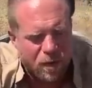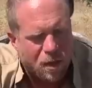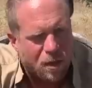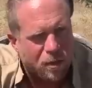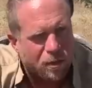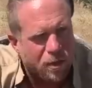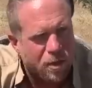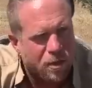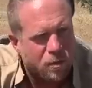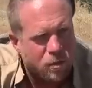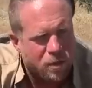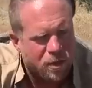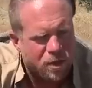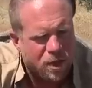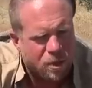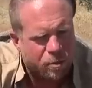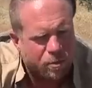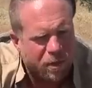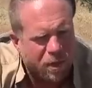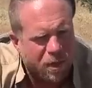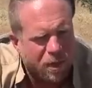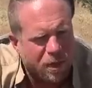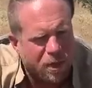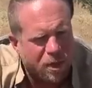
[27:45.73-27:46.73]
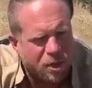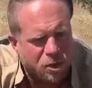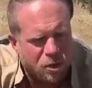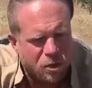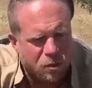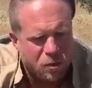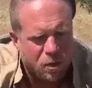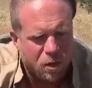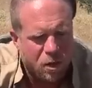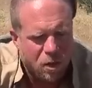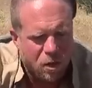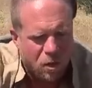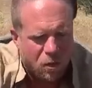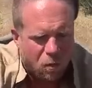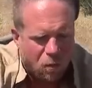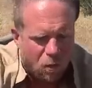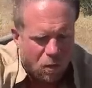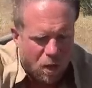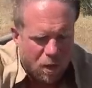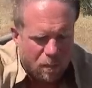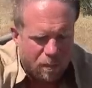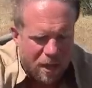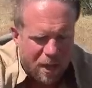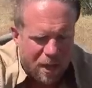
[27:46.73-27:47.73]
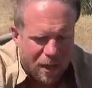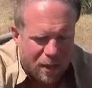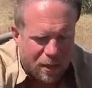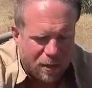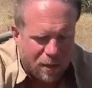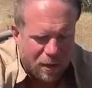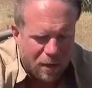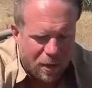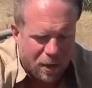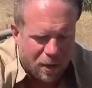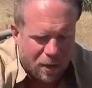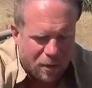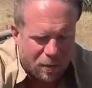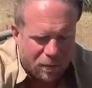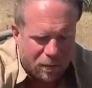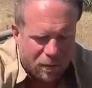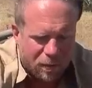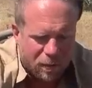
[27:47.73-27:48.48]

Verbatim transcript: These were typically issued one mag in the gun,